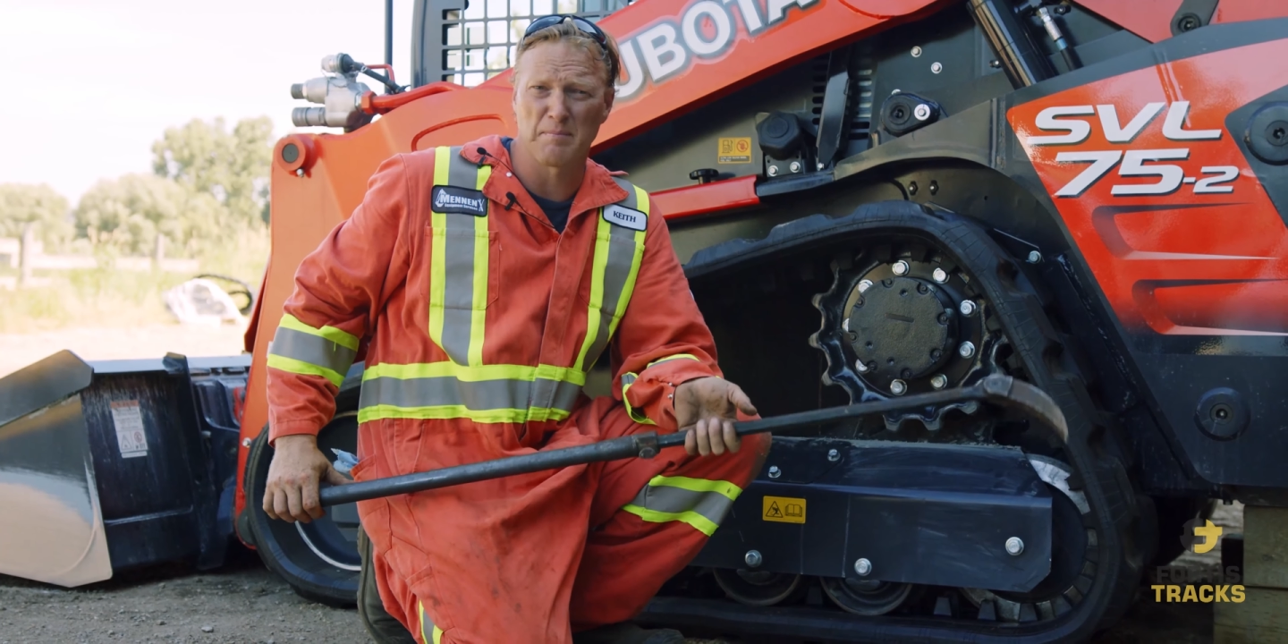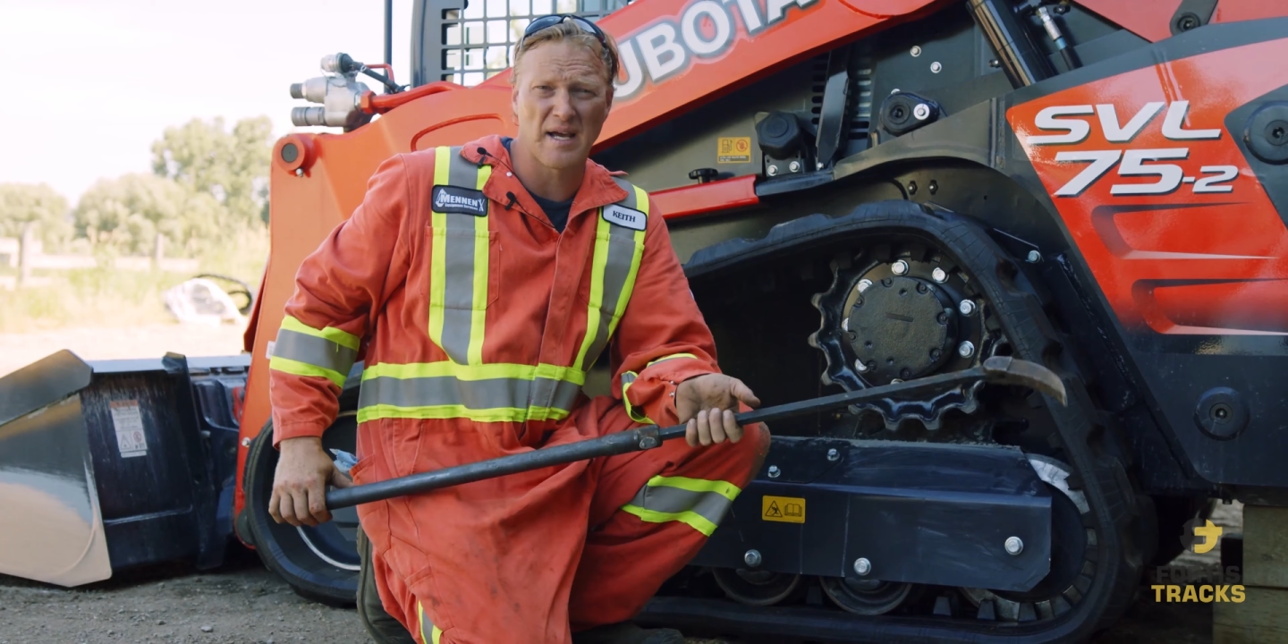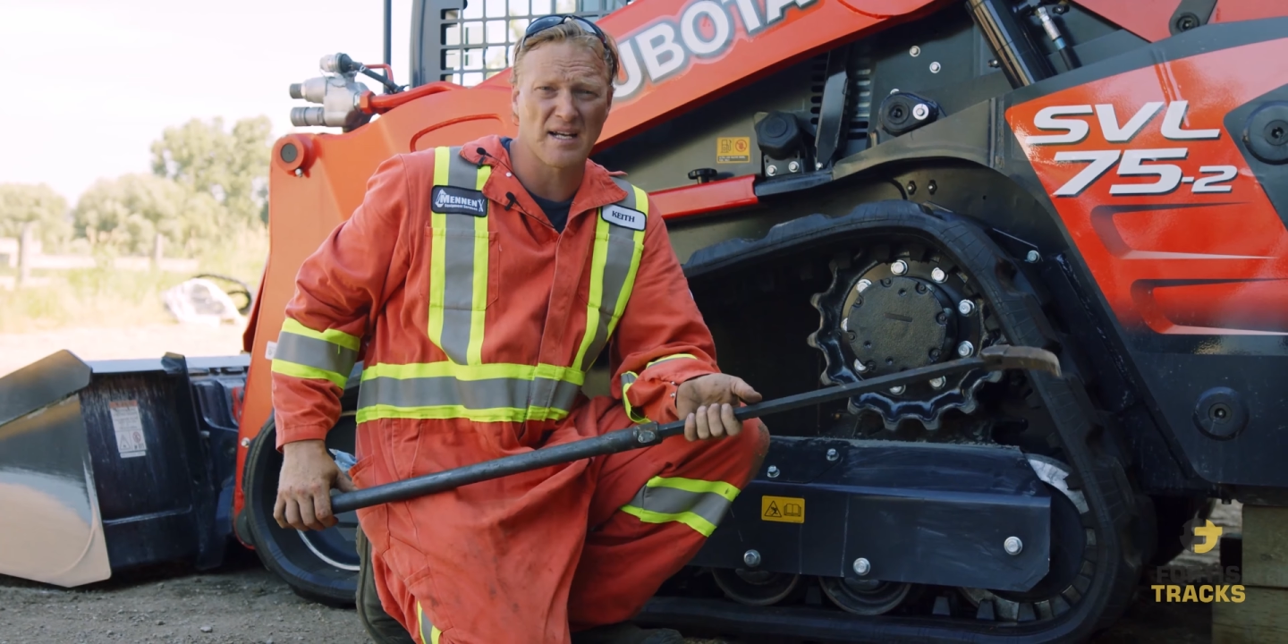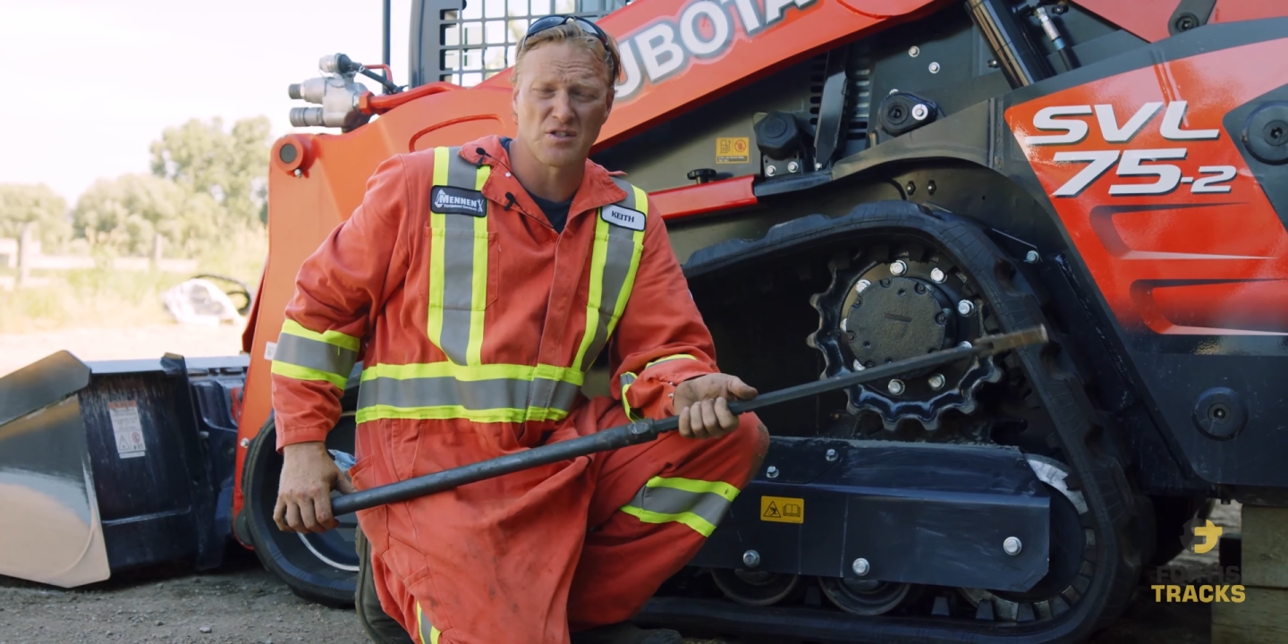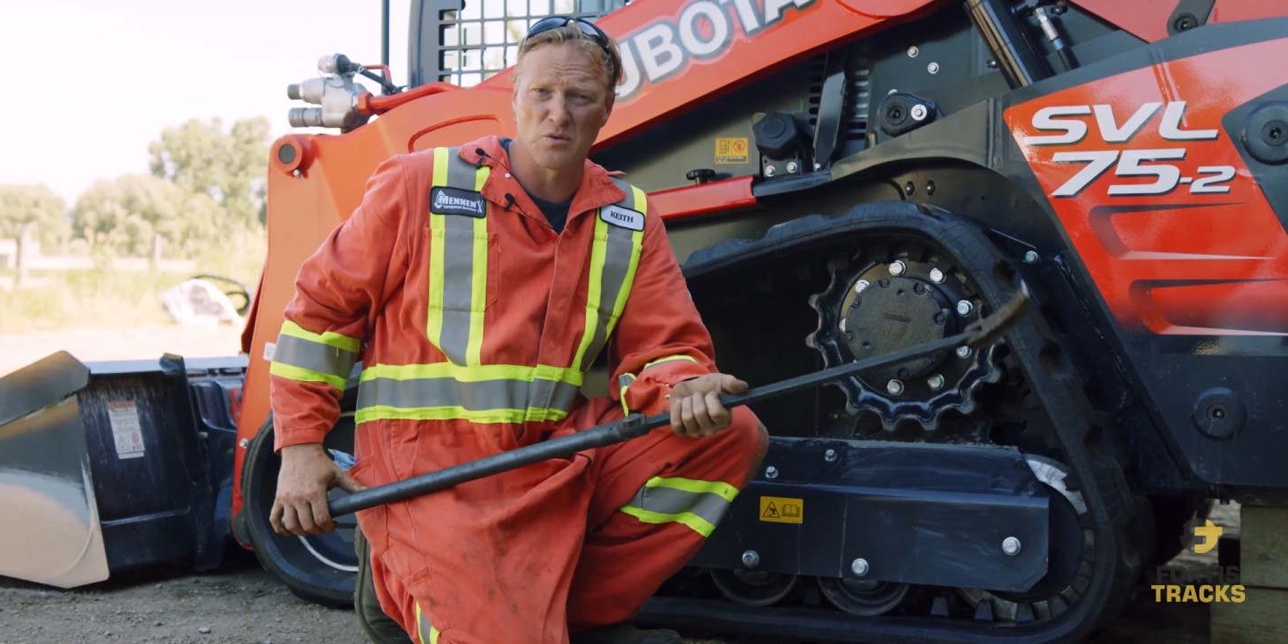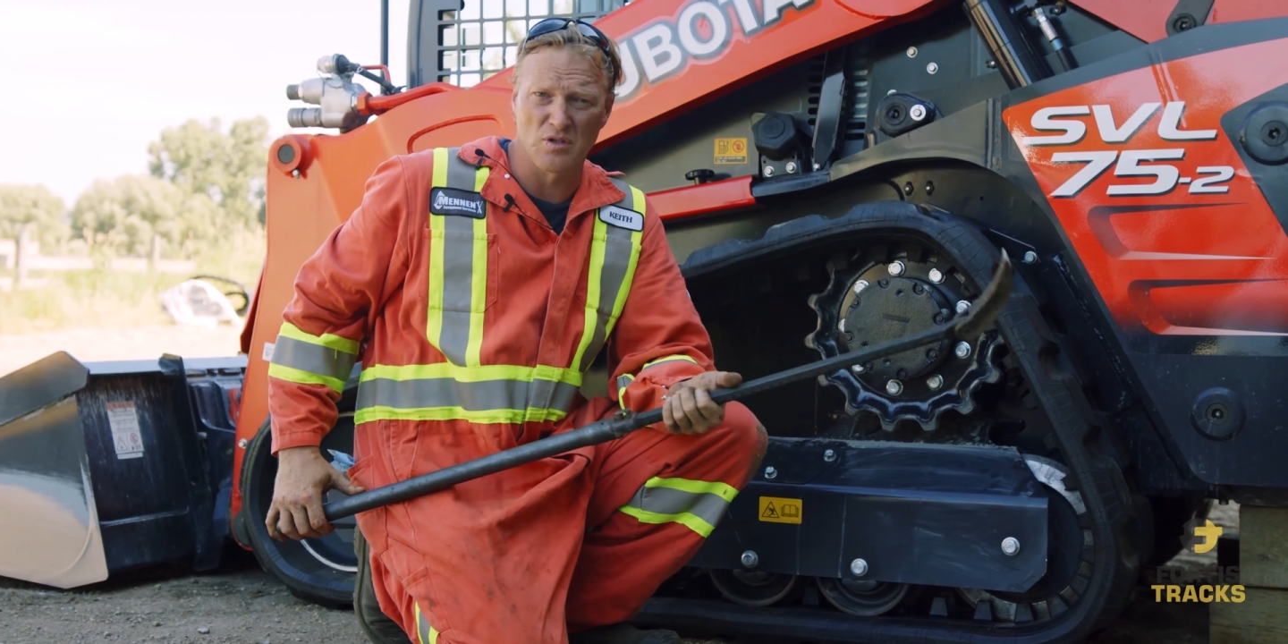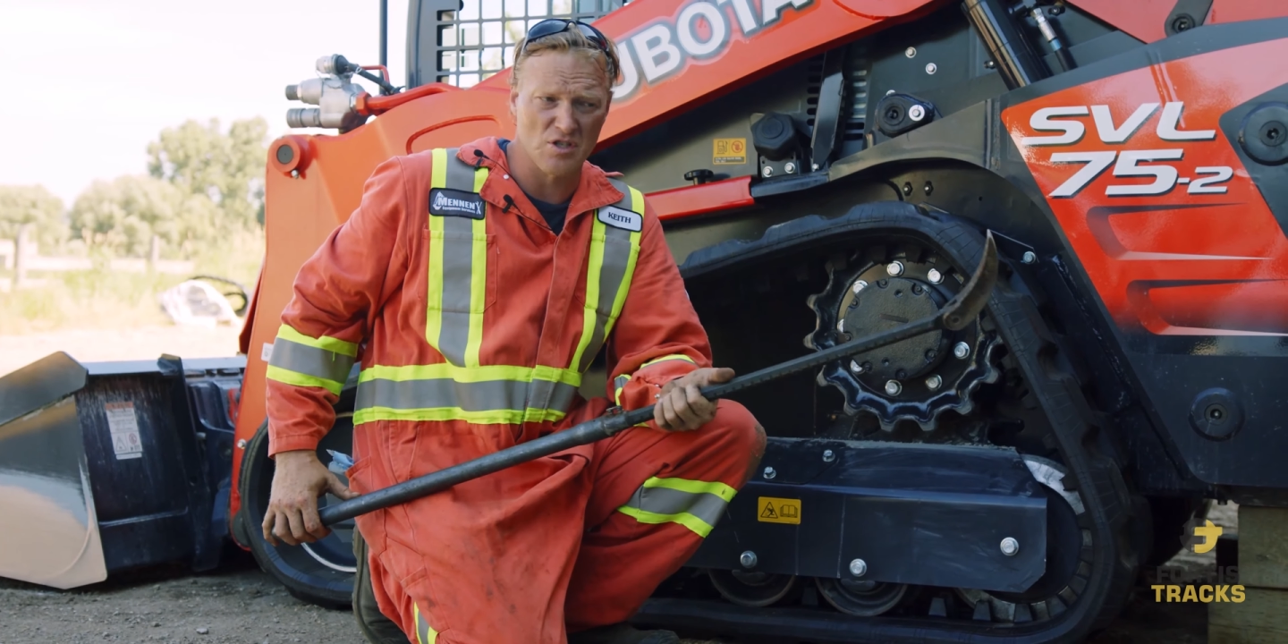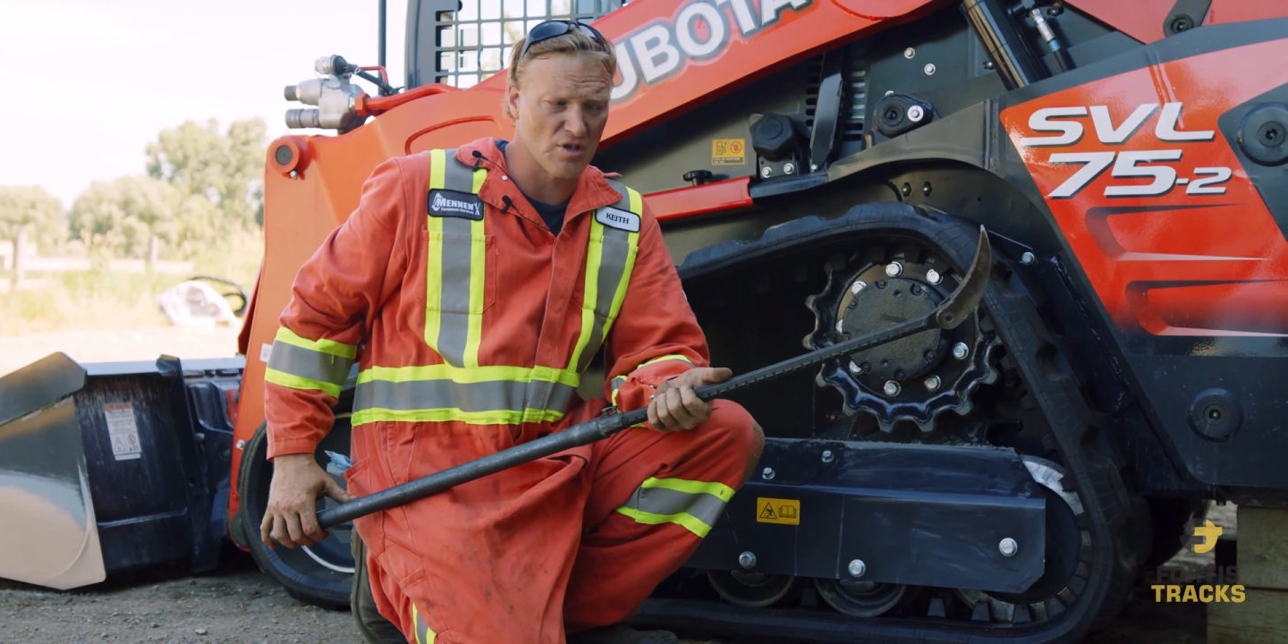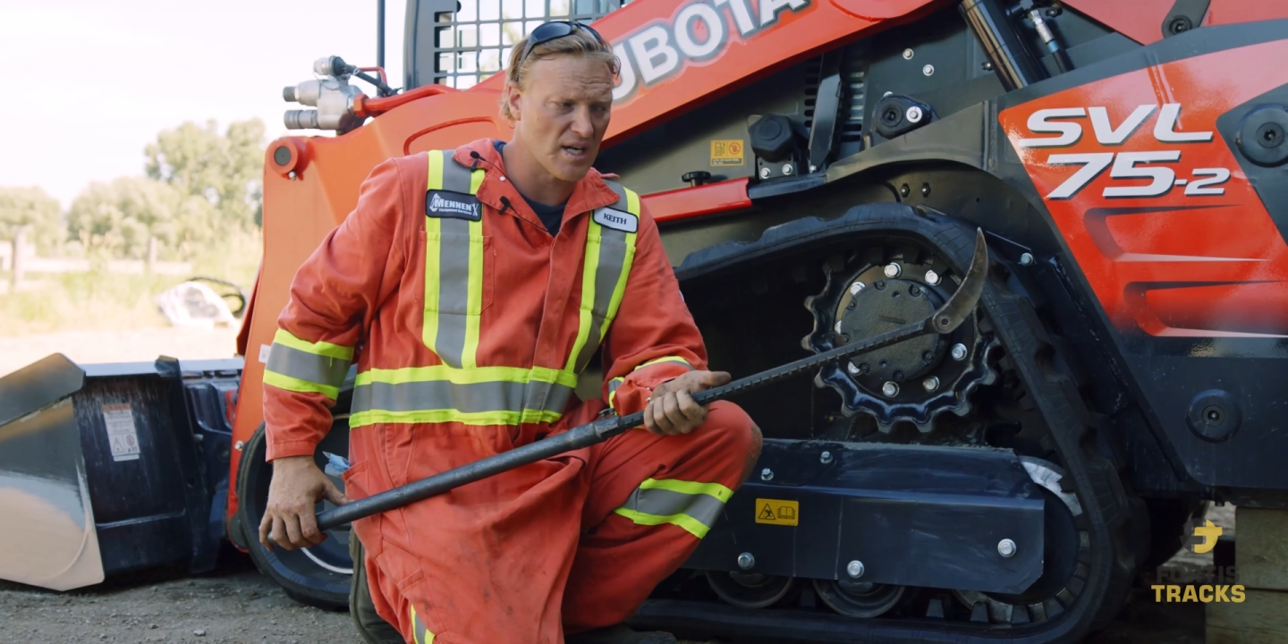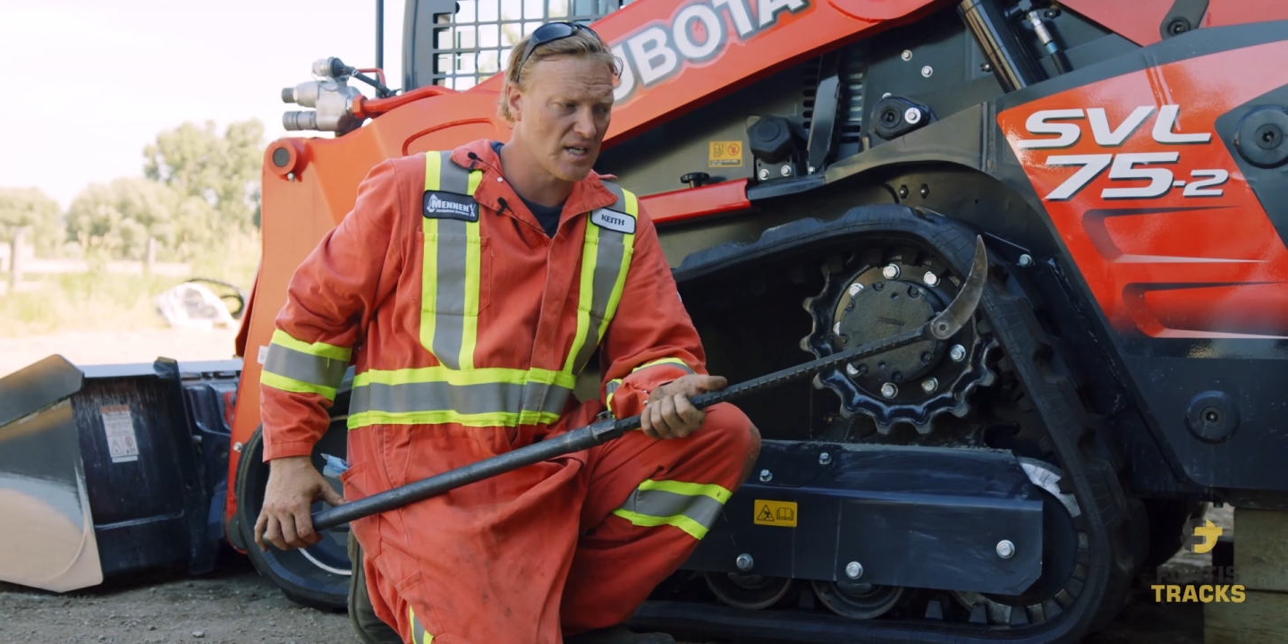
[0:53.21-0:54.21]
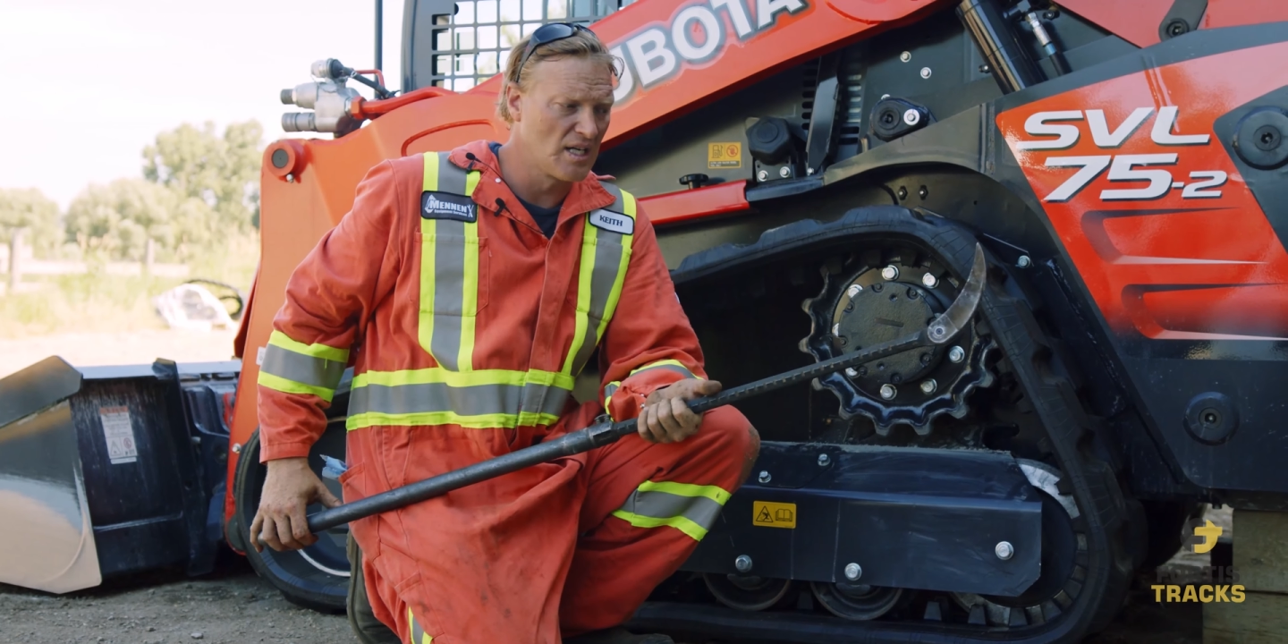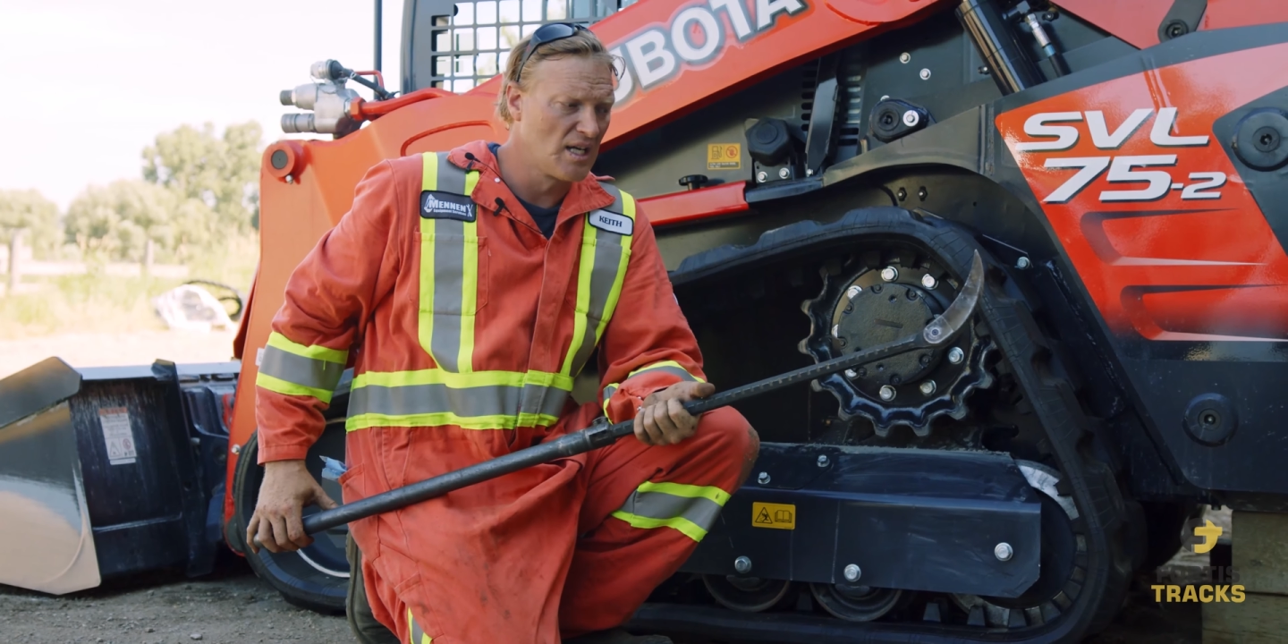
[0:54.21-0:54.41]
Mac Tools truck.